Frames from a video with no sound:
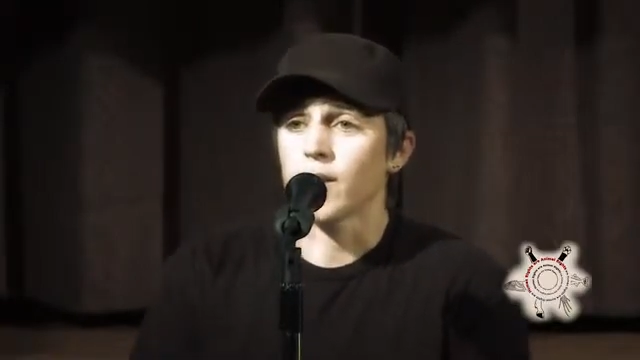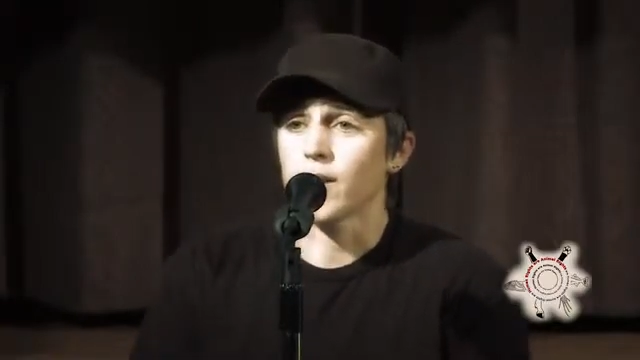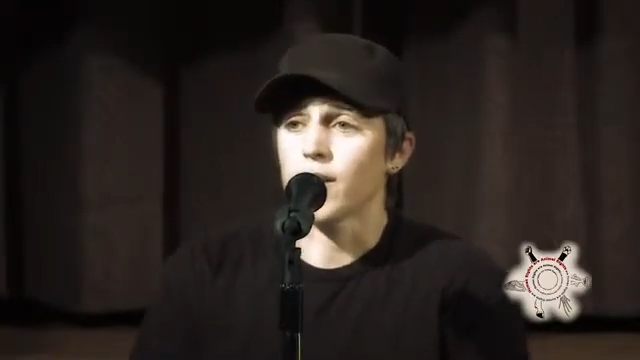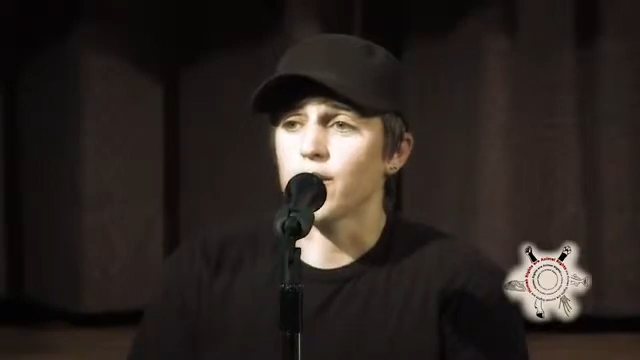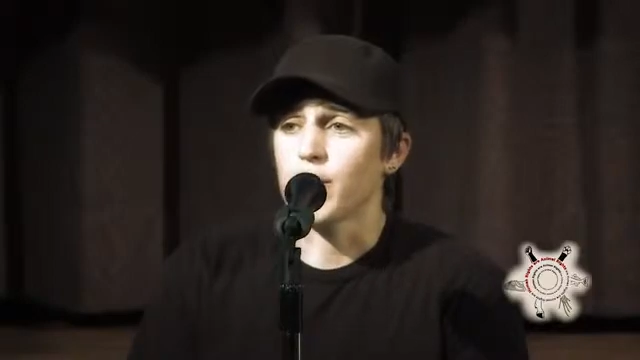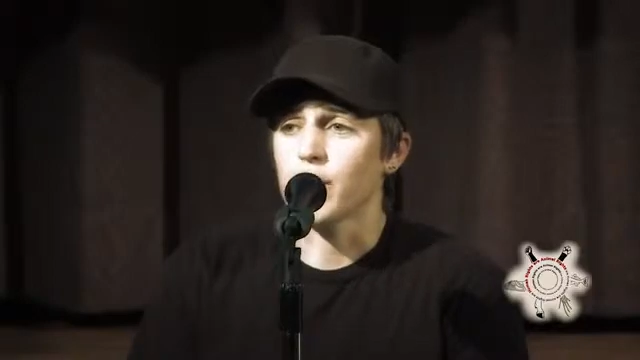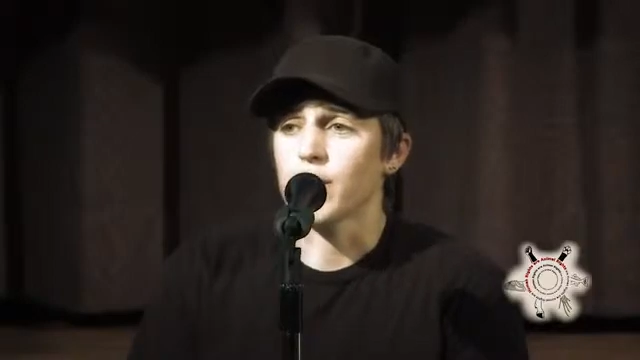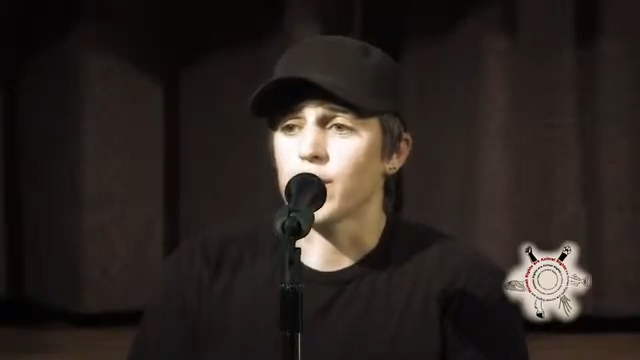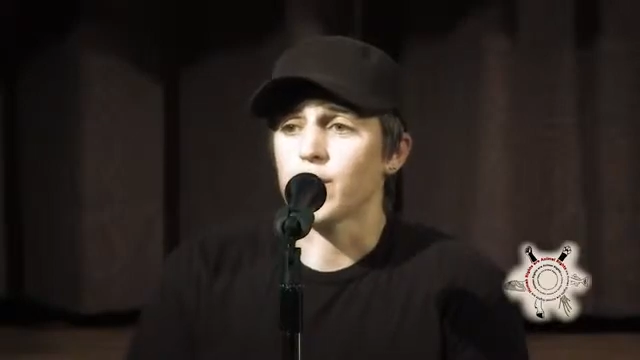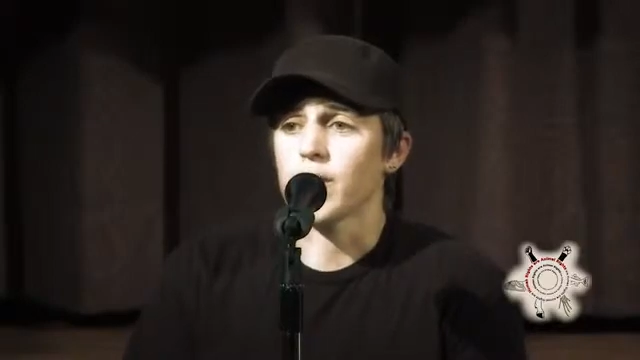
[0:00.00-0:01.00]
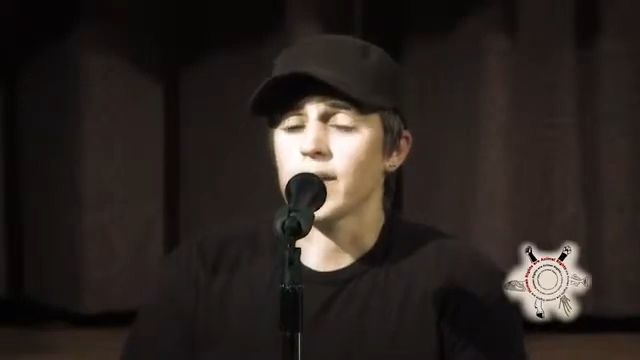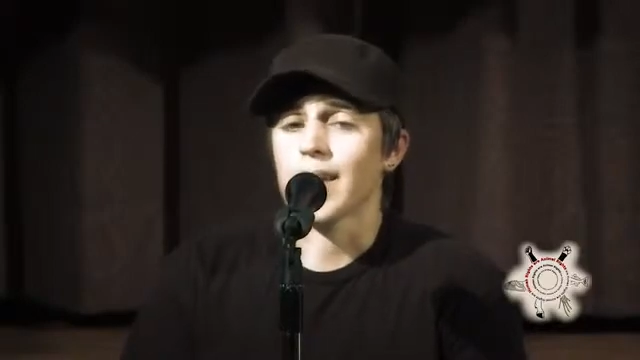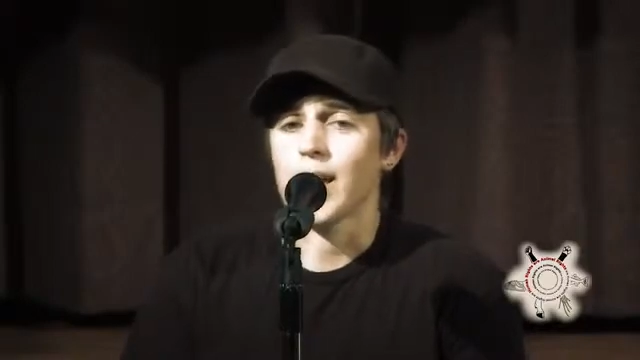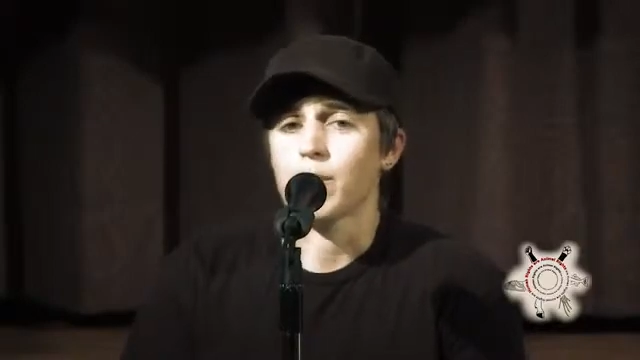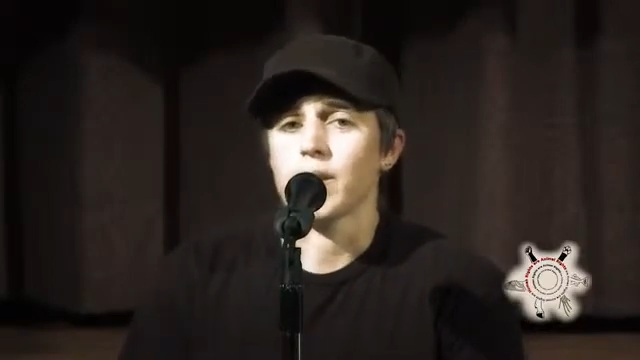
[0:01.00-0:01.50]
a lot of people in the world that
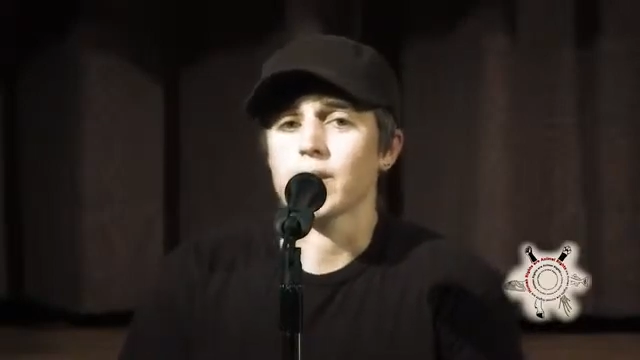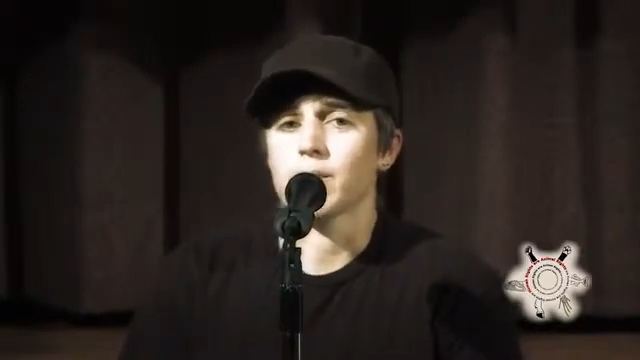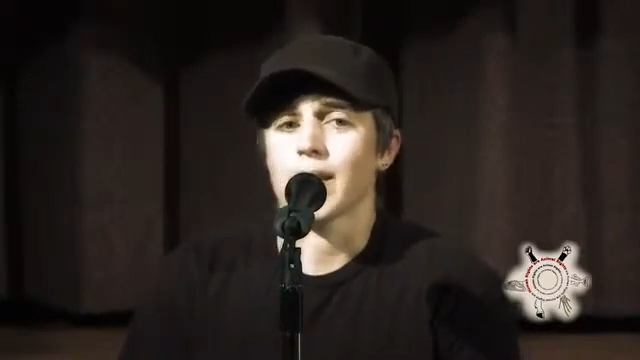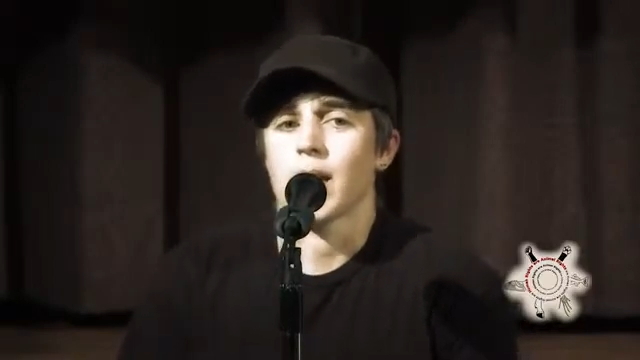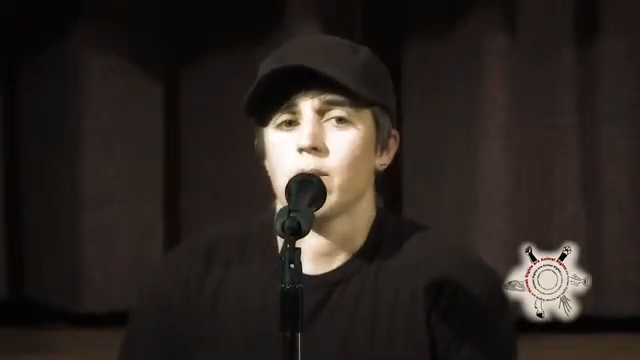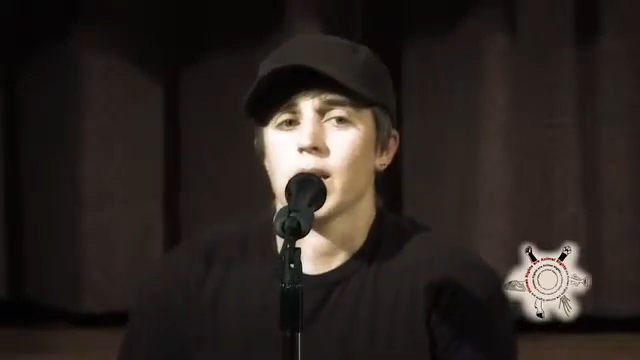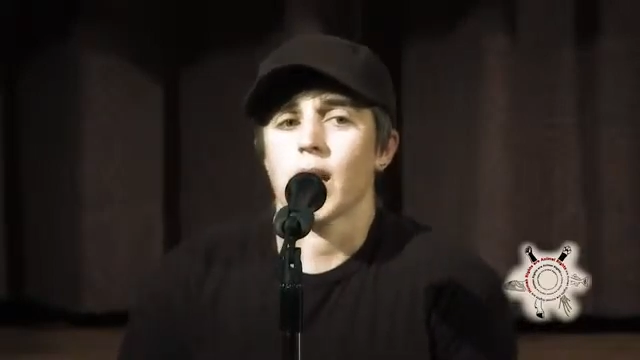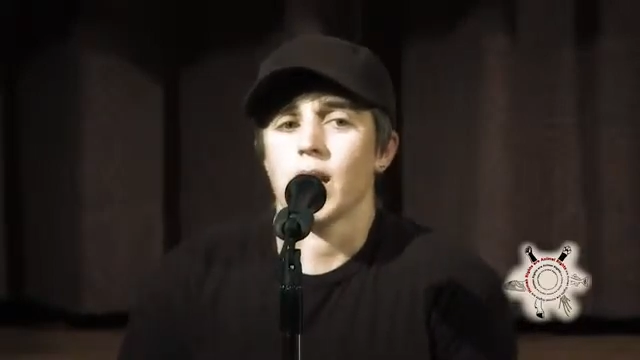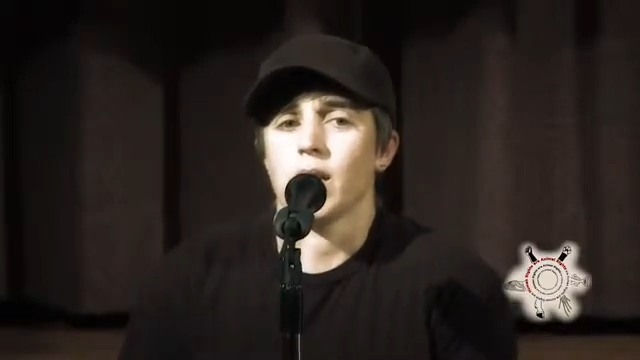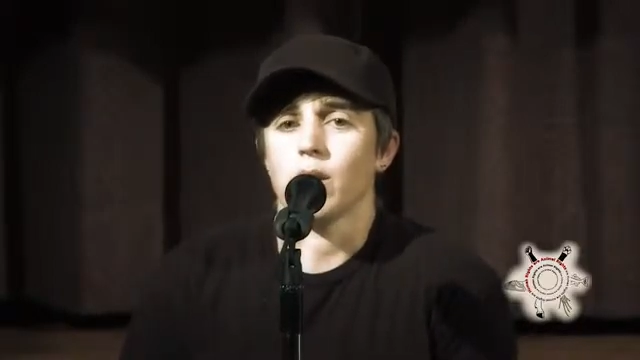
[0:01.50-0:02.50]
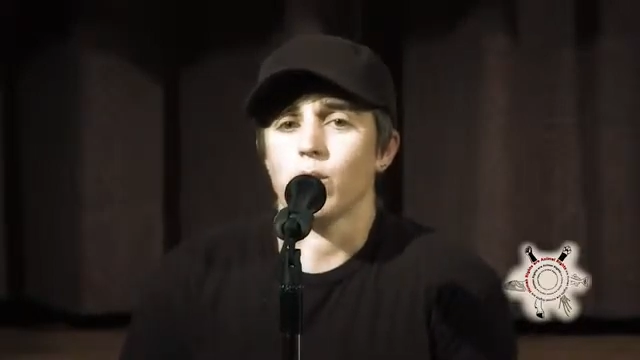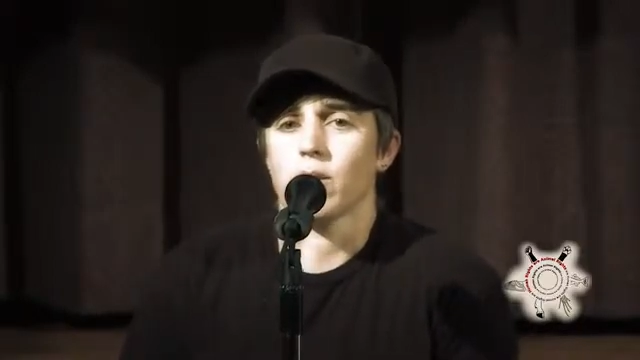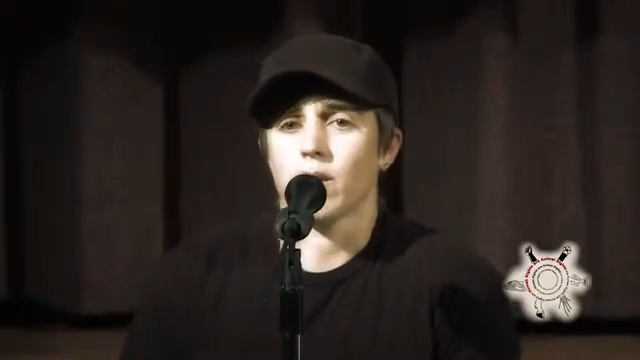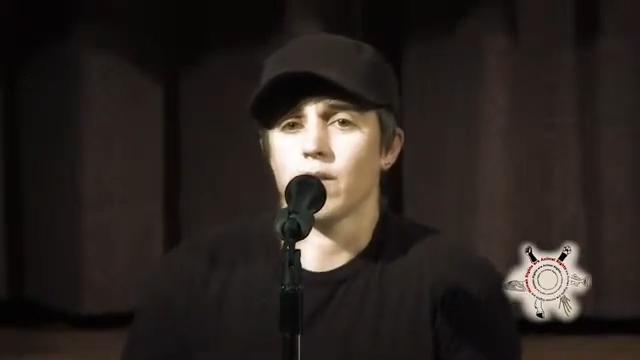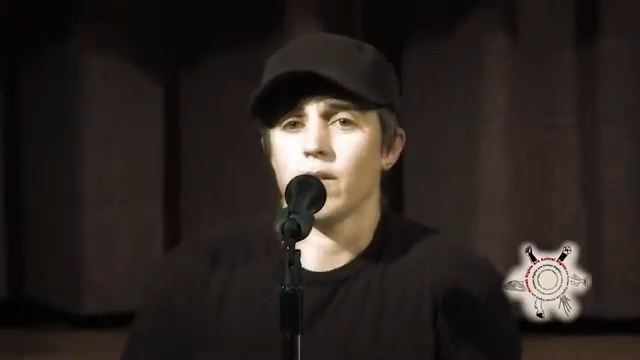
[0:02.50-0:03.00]
capitalism can't make any
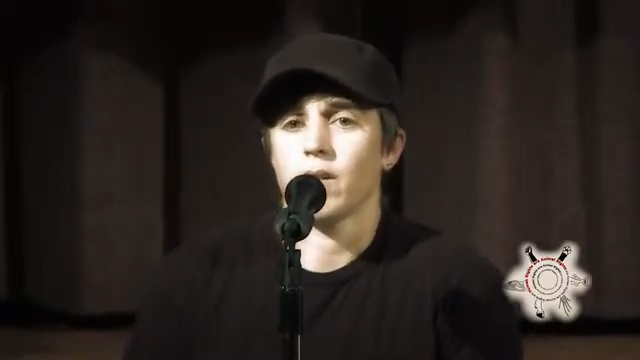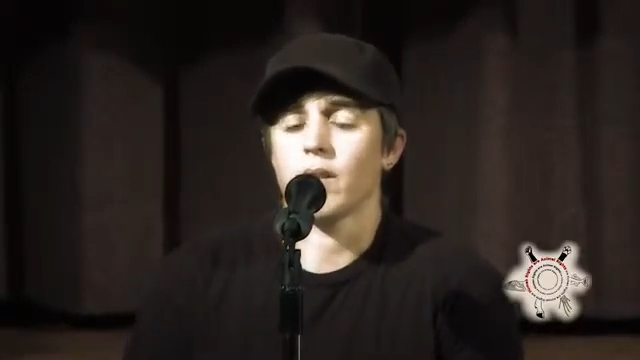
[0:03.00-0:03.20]
use of,